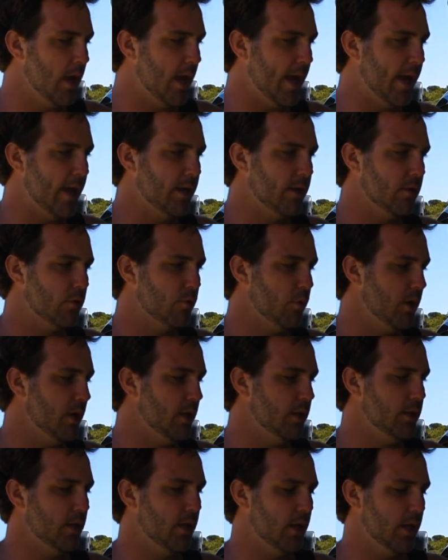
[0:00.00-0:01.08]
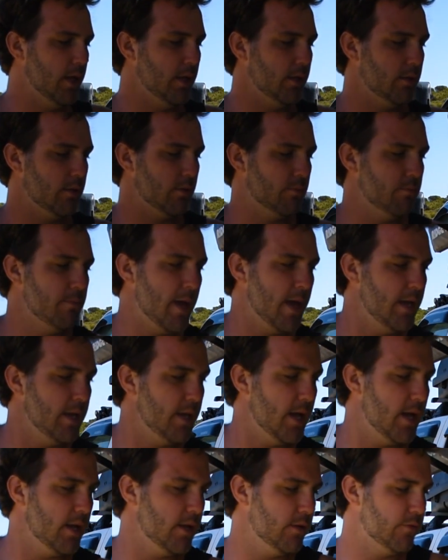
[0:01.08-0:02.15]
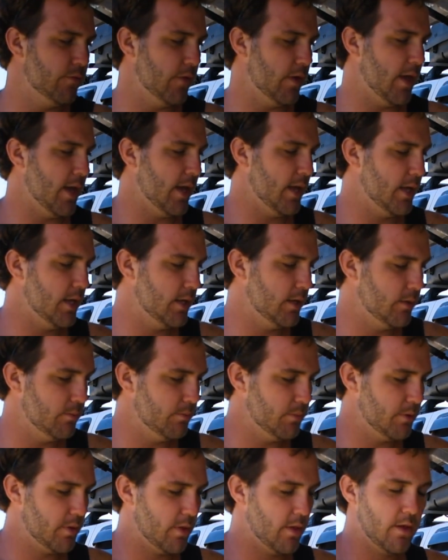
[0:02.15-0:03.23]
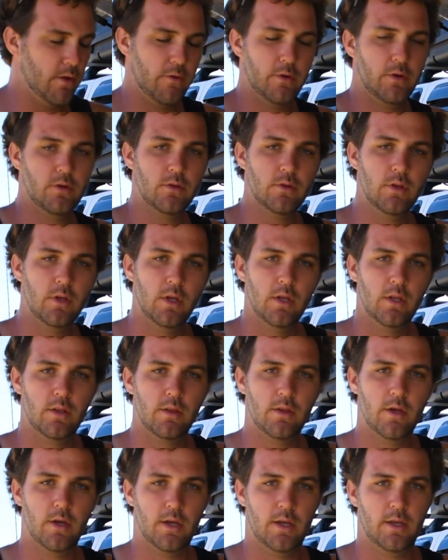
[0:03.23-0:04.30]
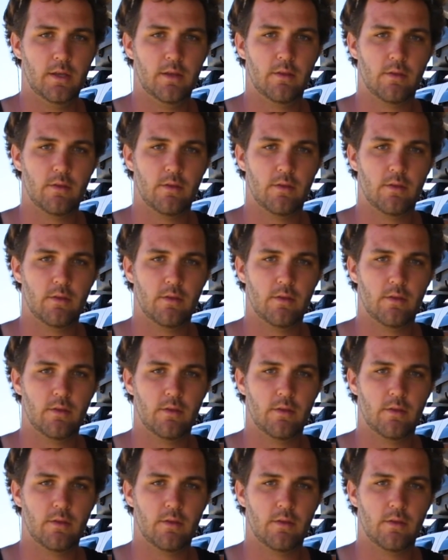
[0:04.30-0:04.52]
And as well, it's made out of a material that